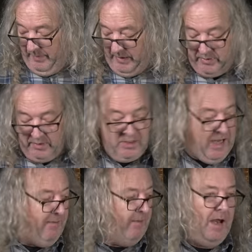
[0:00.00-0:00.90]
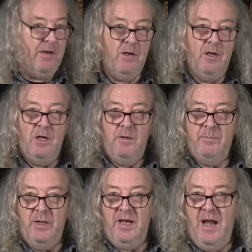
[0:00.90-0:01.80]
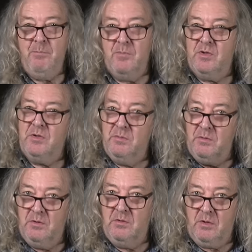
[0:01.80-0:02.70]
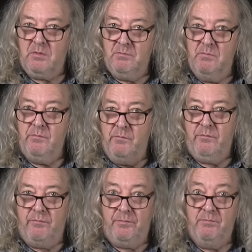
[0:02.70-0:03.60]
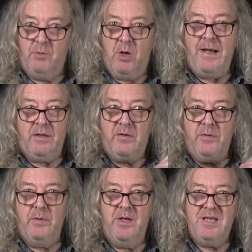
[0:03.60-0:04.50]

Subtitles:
much on 10 then. But the amp's cranked through an